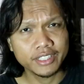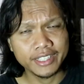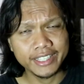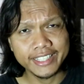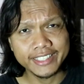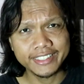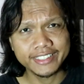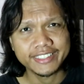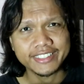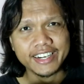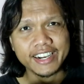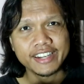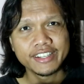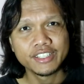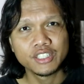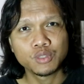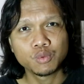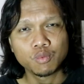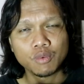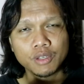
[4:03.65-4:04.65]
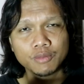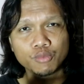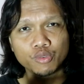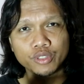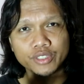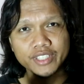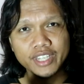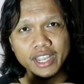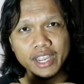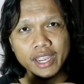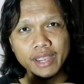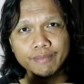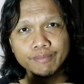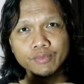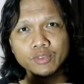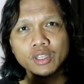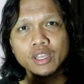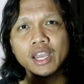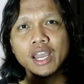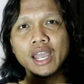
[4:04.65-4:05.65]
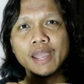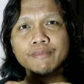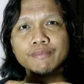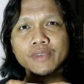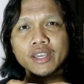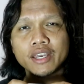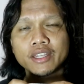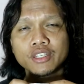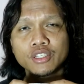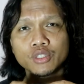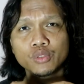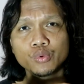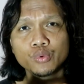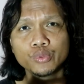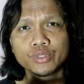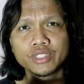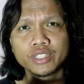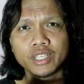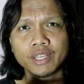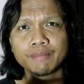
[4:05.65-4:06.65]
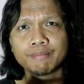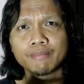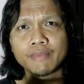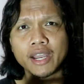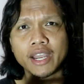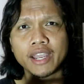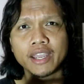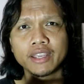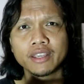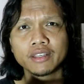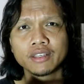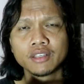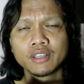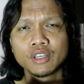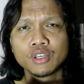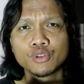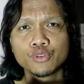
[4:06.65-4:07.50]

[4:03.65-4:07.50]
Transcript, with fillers: let's try this one more time I'm gonna use my